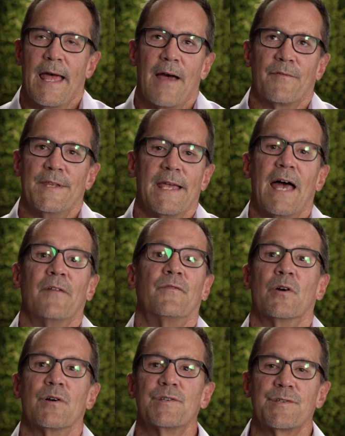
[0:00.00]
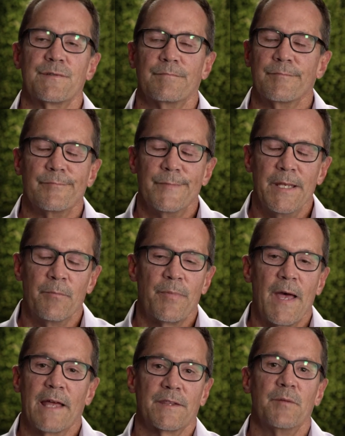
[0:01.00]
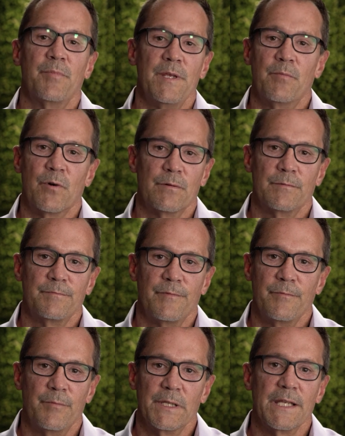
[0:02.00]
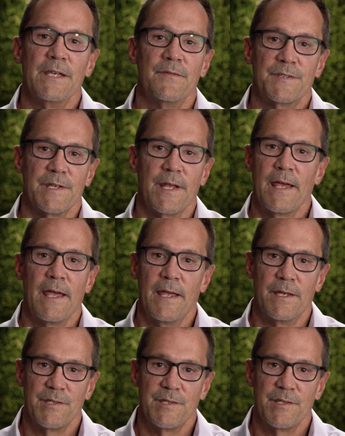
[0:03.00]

have the adverse impact that people believe today.